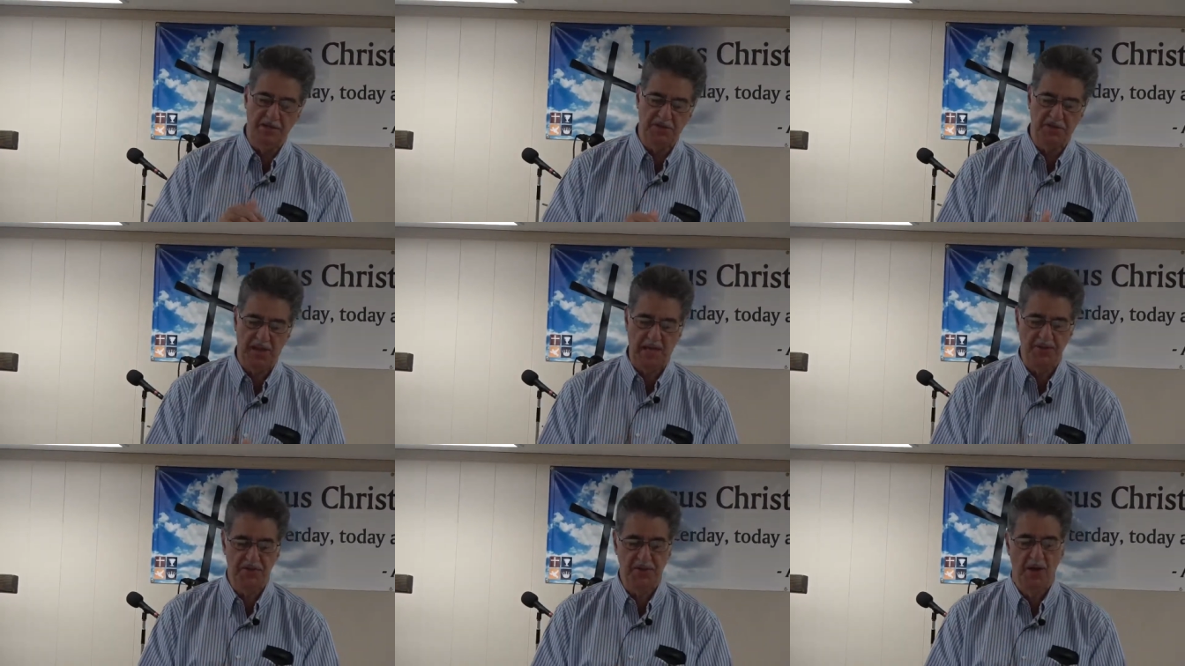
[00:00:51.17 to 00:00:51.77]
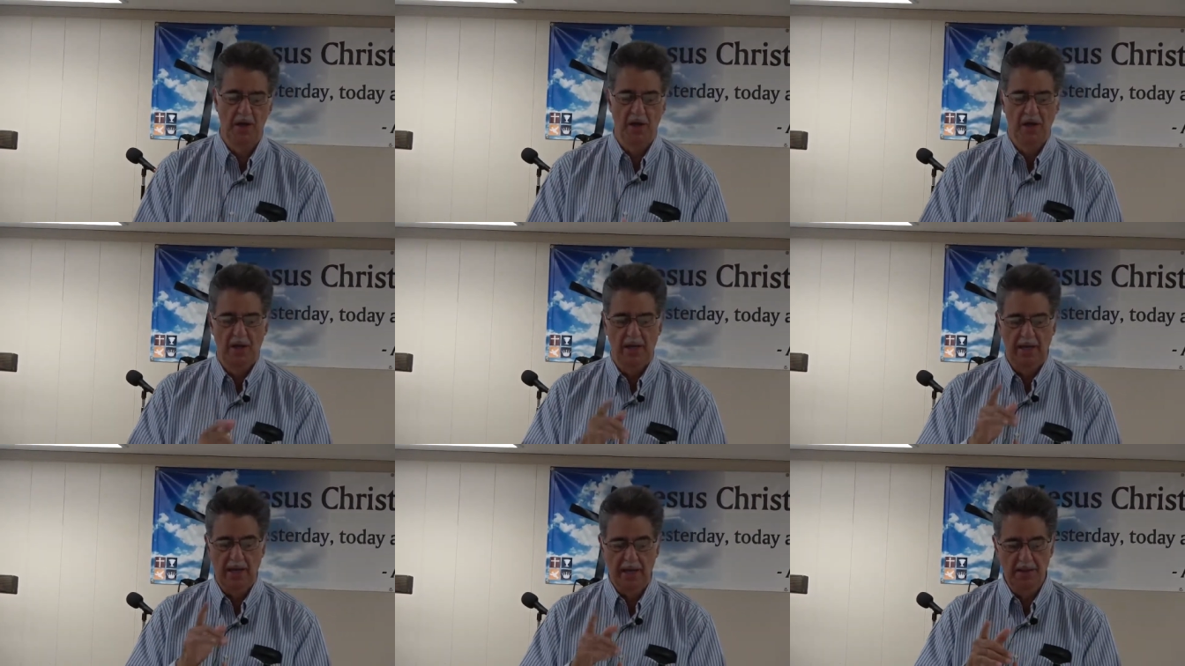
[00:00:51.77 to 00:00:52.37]
It says,
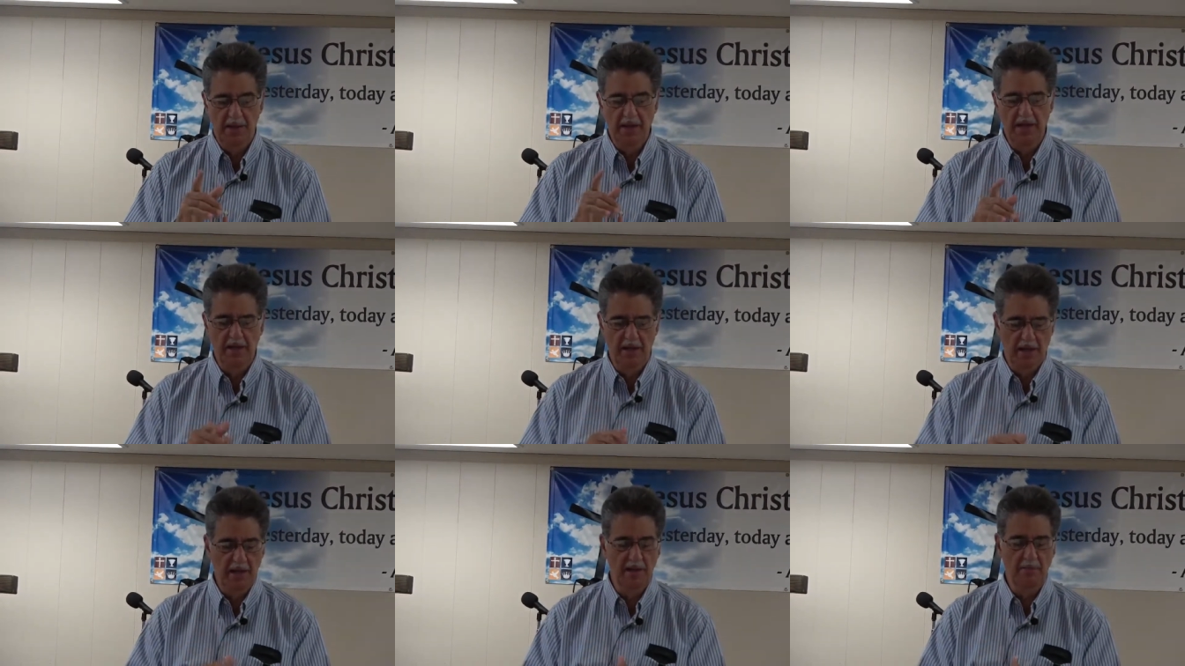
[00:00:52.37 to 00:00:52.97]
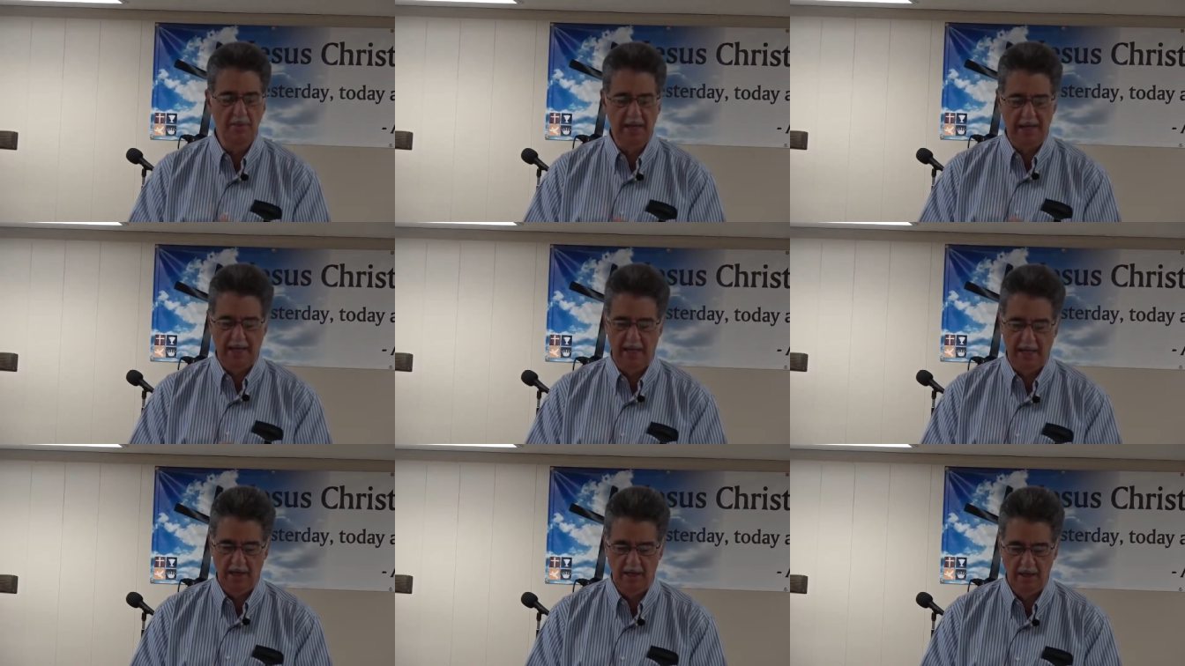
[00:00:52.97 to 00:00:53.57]
in the, in the
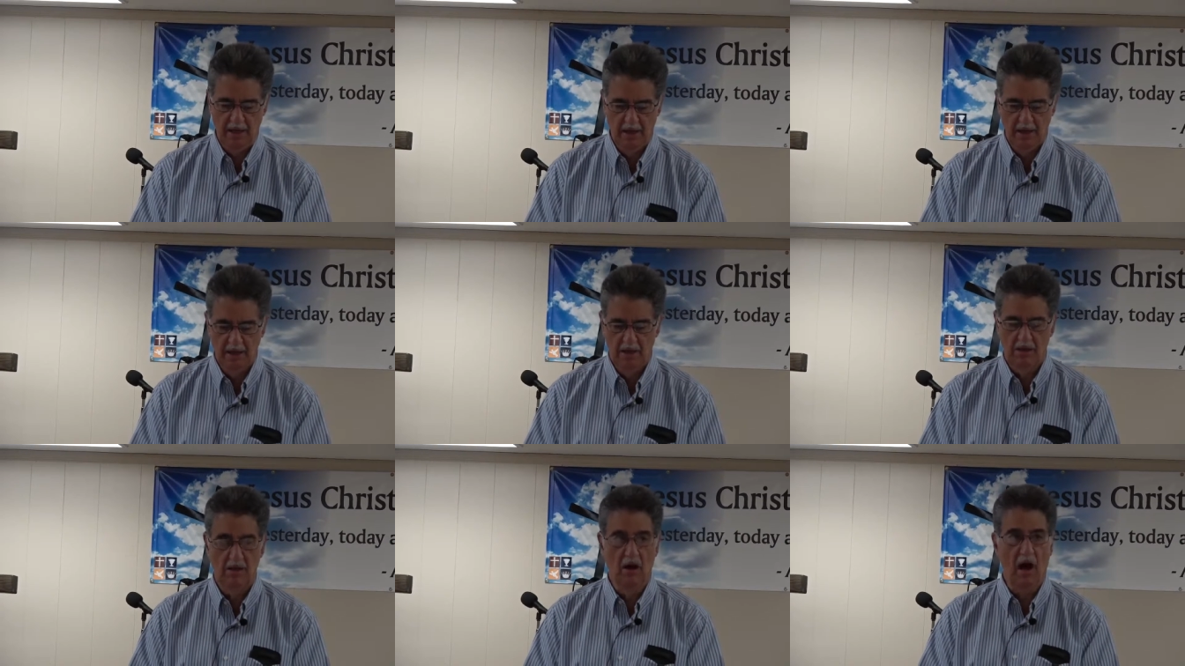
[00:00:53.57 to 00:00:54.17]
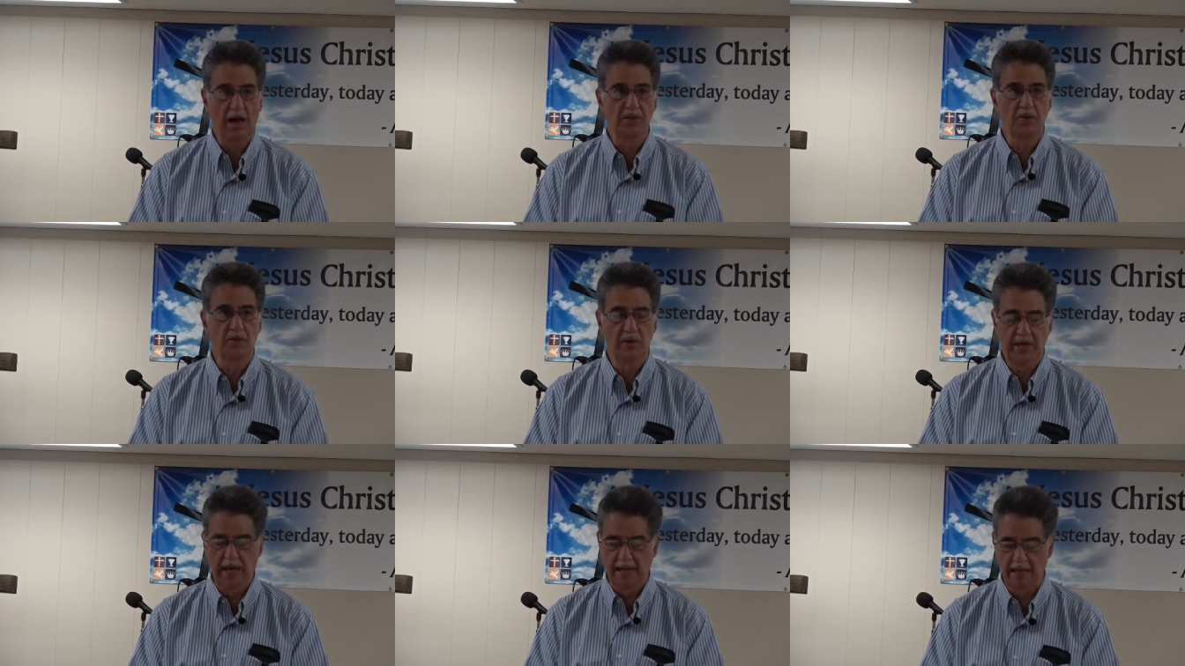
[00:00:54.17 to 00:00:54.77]
beginning, God
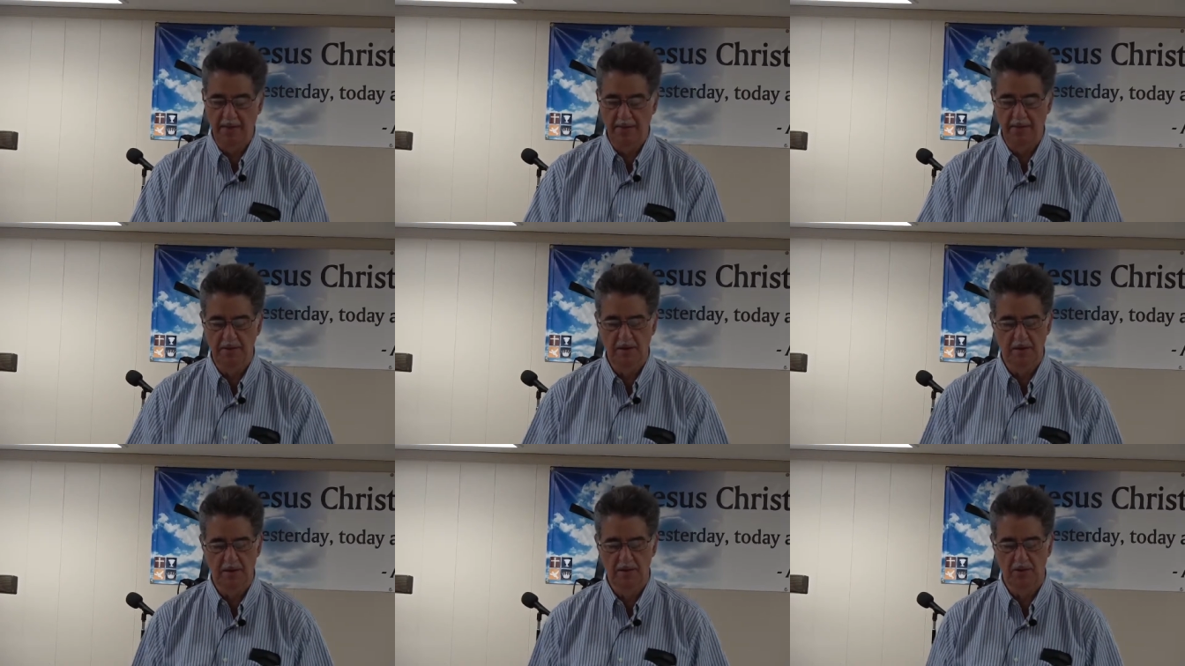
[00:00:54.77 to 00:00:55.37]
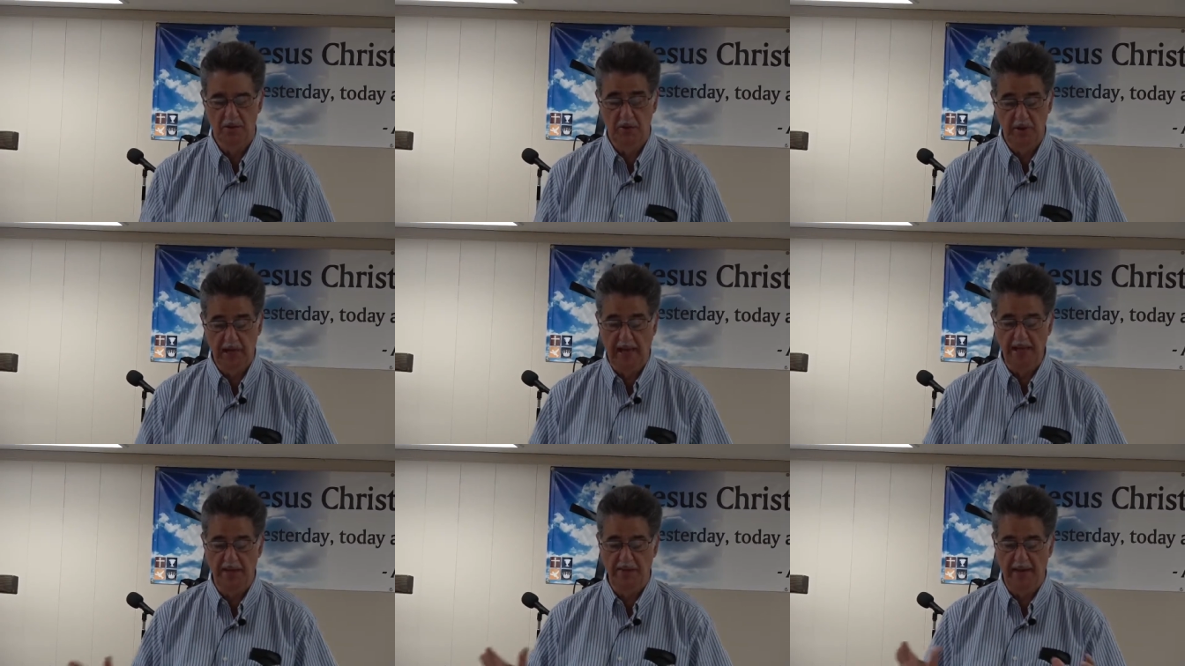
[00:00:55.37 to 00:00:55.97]
created,
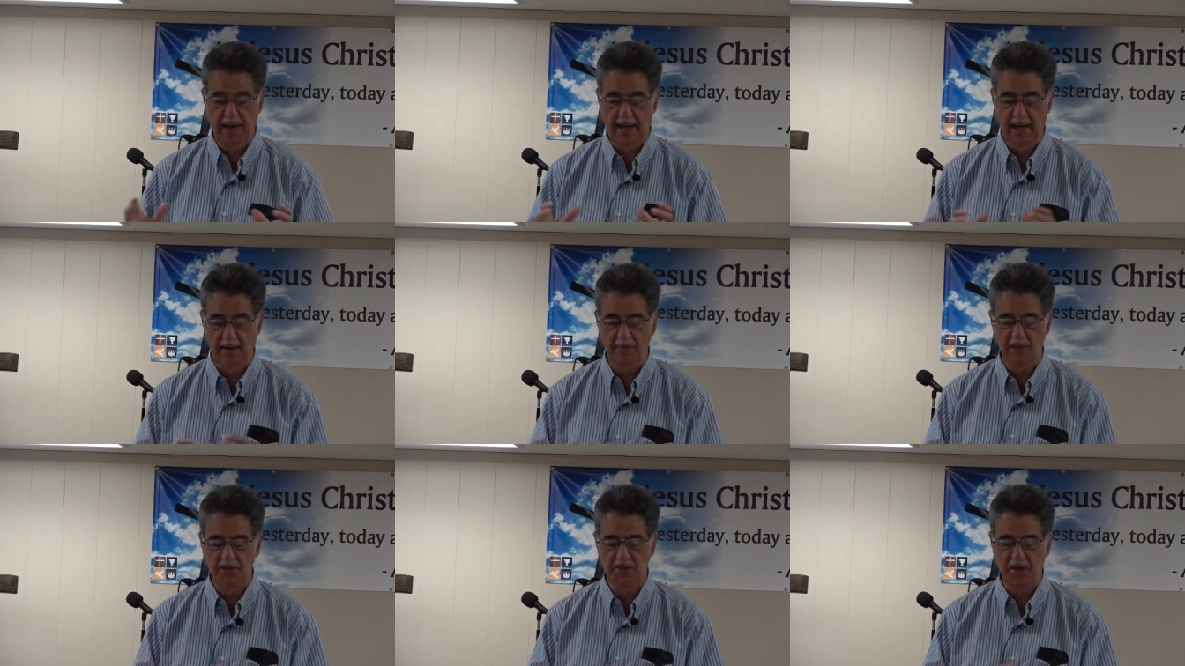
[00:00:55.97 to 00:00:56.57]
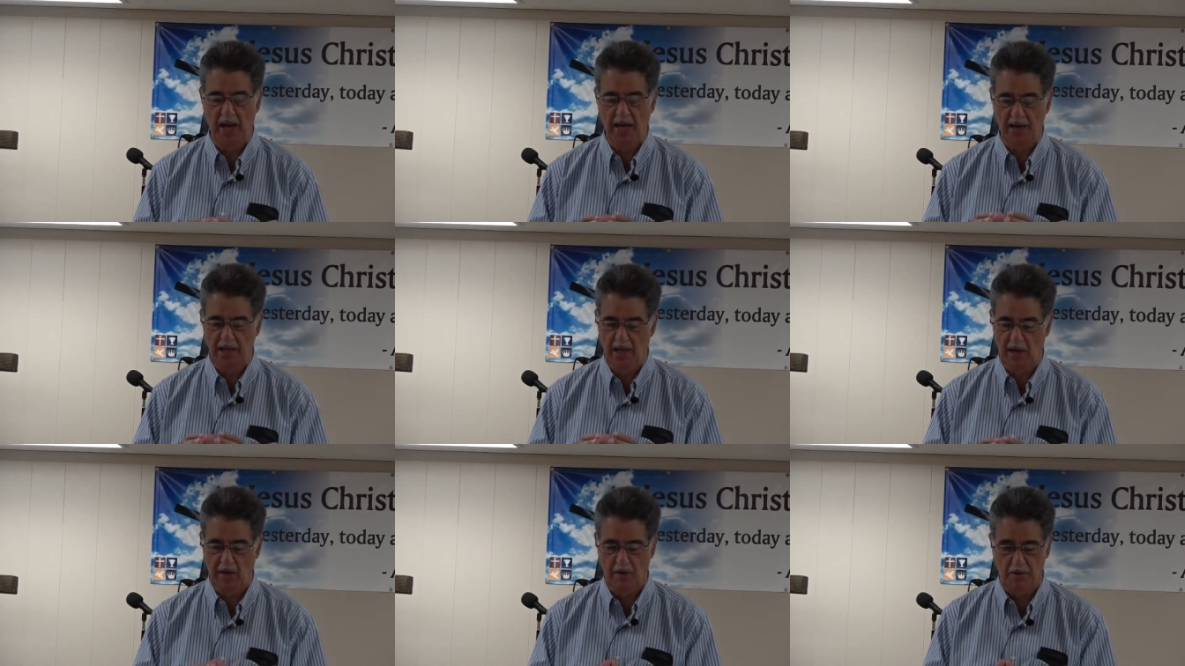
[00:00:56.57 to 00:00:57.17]
created the heavens and
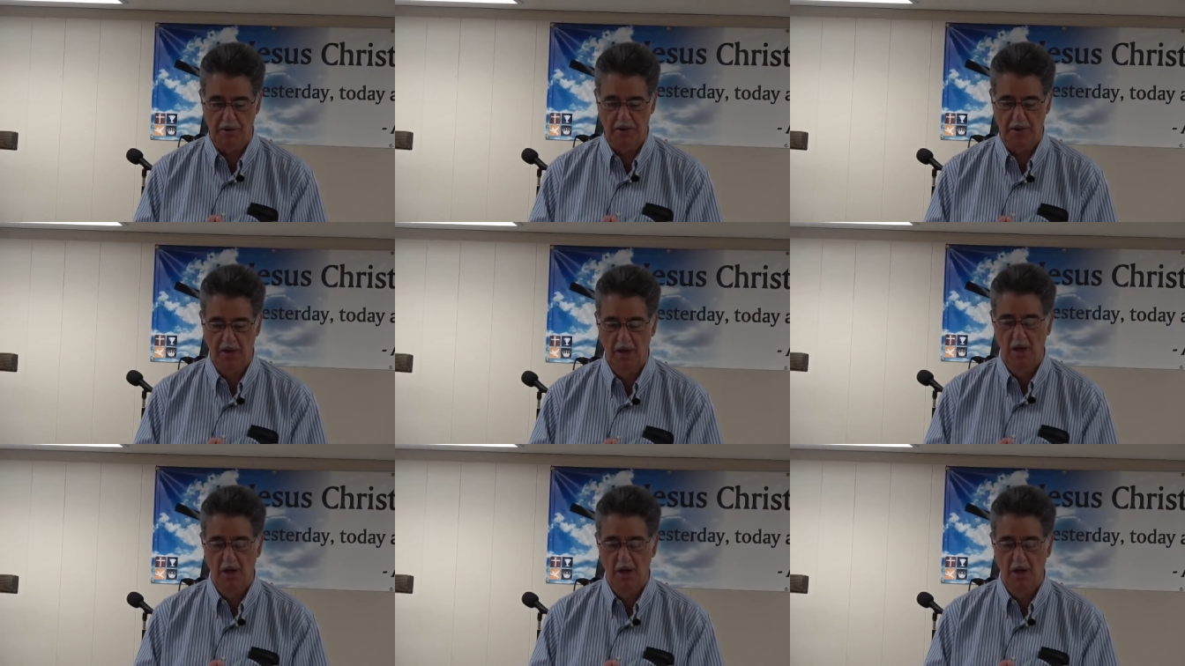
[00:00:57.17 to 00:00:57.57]
the earth.